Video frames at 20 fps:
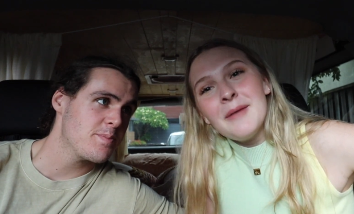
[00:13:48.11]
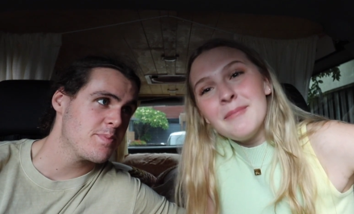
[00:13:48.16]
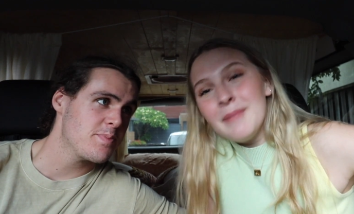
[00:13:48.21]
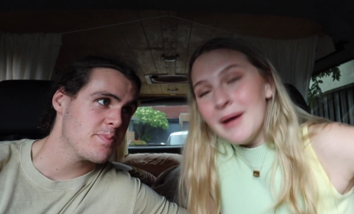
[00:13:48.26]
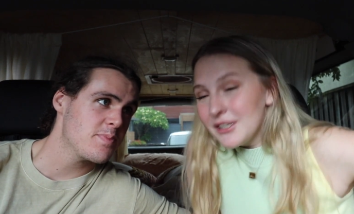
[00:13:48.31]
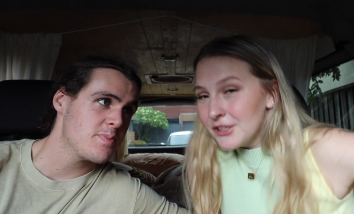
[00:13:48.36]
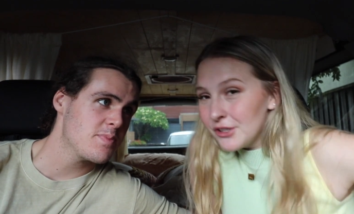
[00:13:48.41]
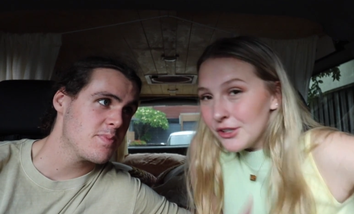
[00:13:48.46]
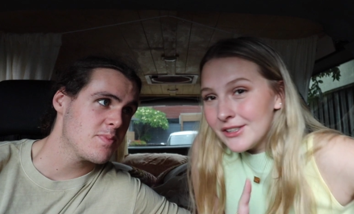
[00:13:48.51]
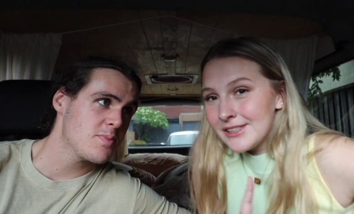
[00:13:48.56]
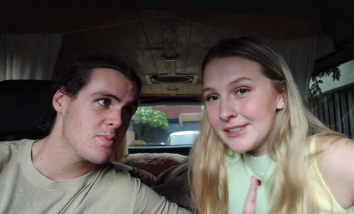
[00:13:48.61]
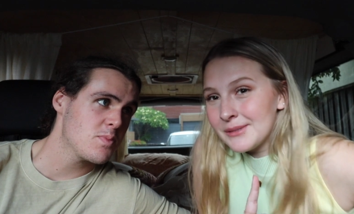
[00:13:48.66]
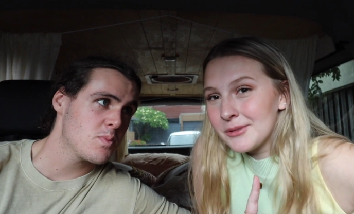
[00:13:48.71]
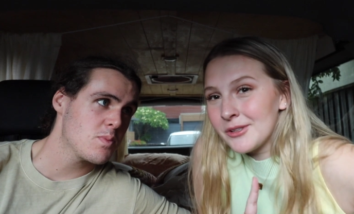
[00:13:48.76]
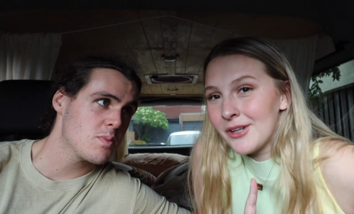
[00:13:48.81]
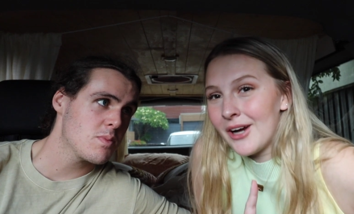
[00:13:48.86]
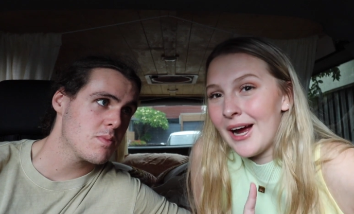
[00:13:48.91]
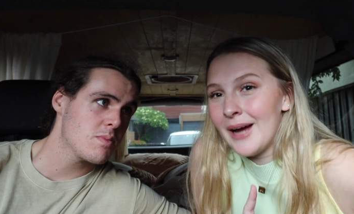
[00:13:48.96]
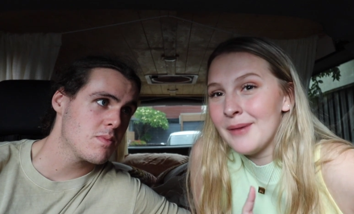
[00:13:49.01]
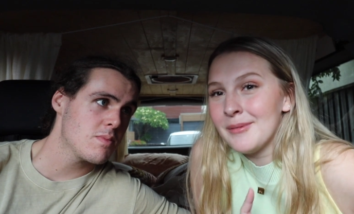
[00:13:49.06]
Speaker 1: Make sure to
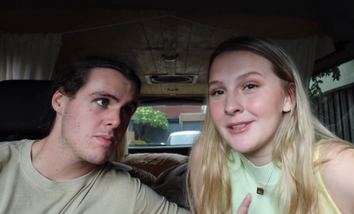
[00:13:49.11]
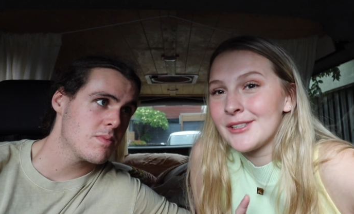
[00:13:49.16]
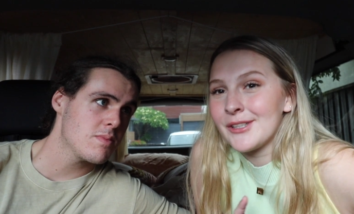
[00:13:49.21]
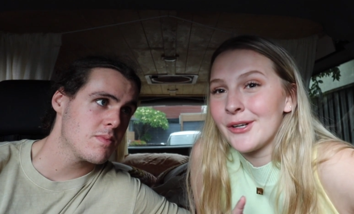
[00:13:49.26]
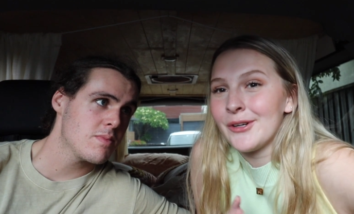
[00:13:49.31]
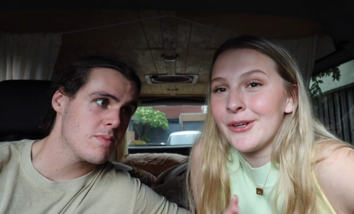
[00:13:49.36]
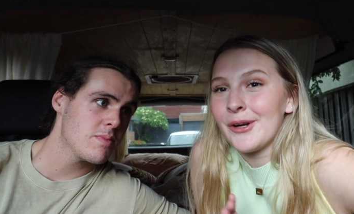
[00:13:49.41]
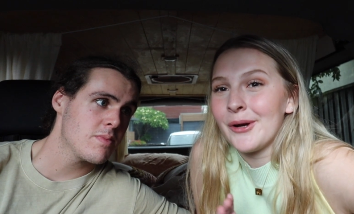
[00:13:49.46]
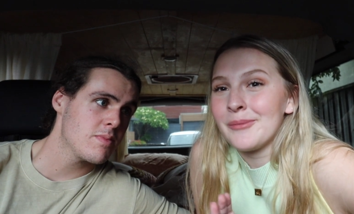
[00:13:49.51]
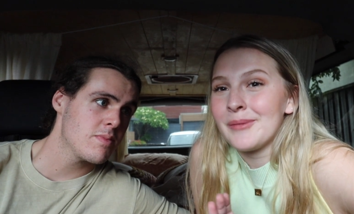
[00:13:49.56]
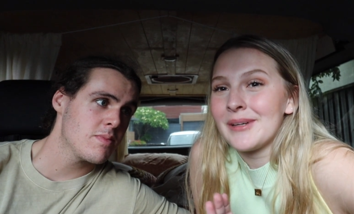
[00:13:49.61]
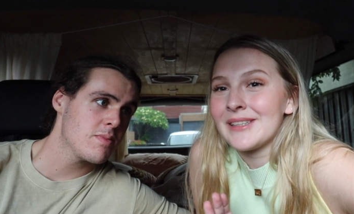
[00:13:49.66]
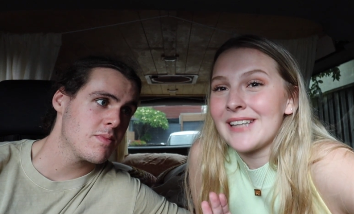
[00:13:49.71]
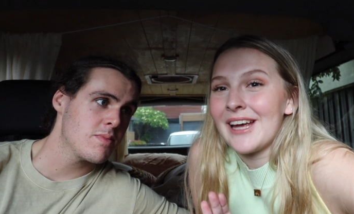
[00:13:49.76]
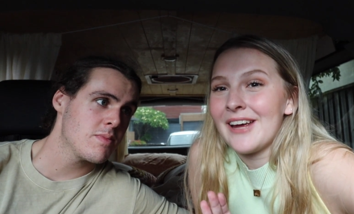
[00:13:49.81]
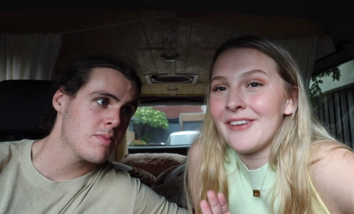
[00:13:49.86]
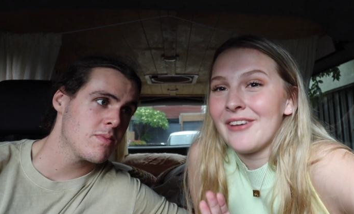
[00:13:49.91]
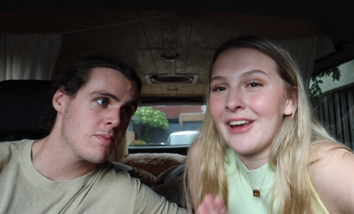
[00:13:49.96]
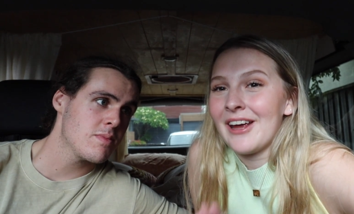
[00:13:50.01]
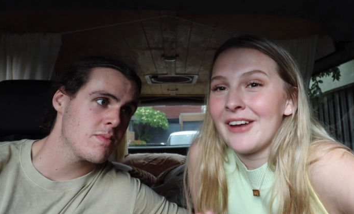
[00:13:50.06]
subscribe so you don't miss
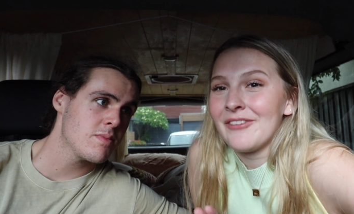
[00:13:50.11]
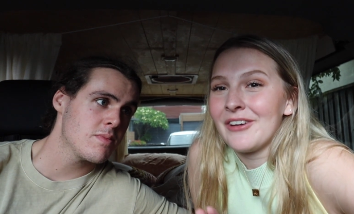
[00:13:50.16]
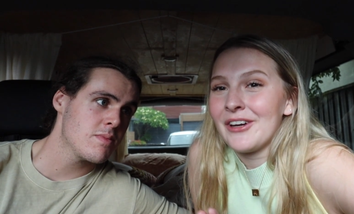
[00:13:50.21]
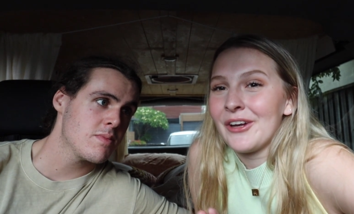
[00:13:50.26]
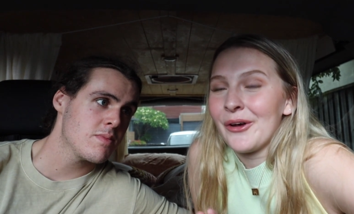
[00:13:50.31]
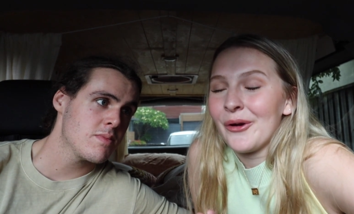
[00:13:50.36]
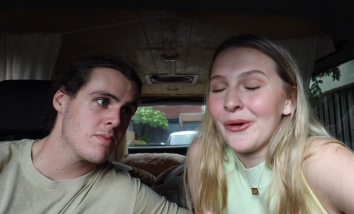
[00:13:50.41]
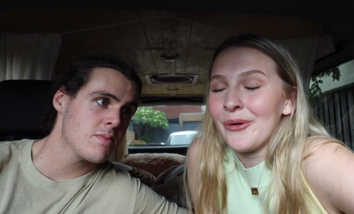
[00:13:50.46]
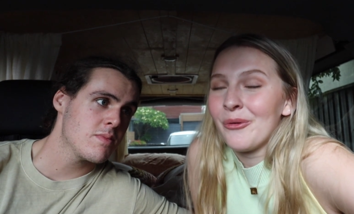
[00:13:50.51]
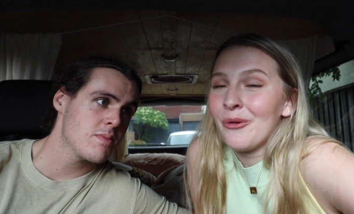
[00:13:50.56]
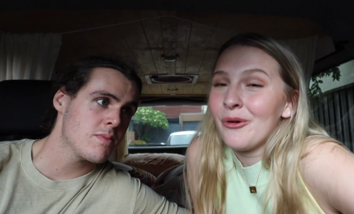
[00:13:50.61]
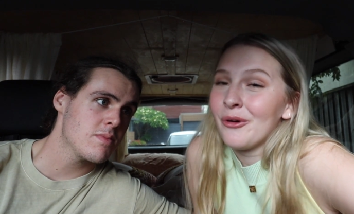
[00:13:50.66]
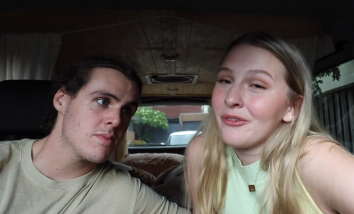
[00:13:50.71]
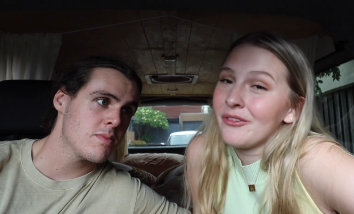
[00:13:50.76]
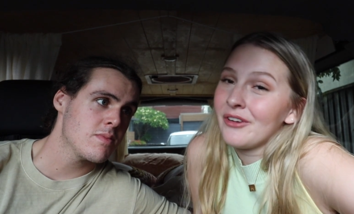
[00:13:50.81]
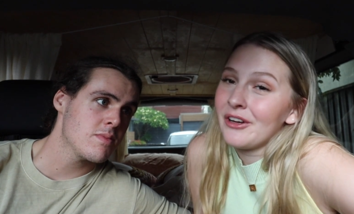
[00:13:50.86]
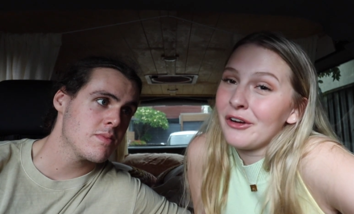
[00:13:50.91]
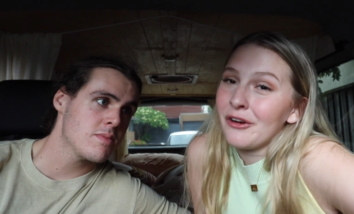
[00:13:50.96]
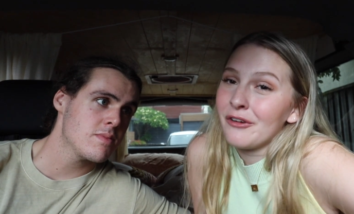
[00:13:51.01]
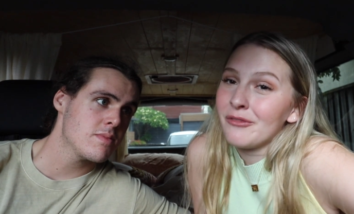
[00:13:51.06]
a van video or a
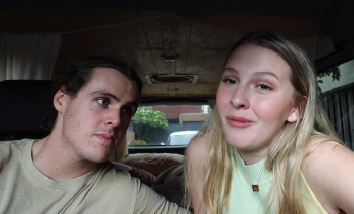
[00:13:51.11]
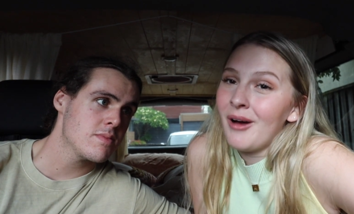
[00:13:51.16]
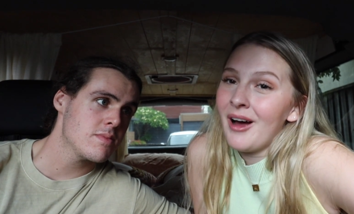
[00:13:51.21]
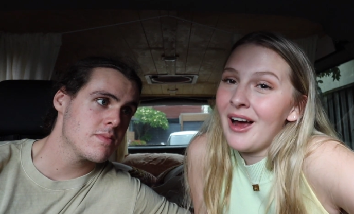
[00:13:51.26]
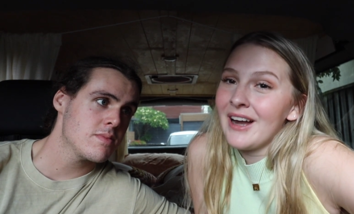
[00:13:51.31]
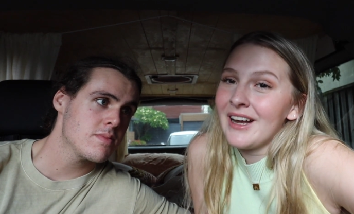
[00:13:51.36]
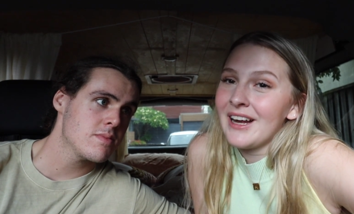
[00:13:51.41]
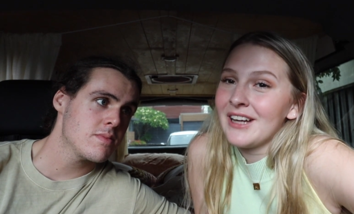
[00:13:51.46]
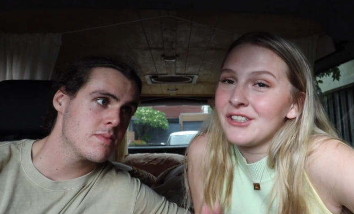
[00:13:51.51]
video of mine,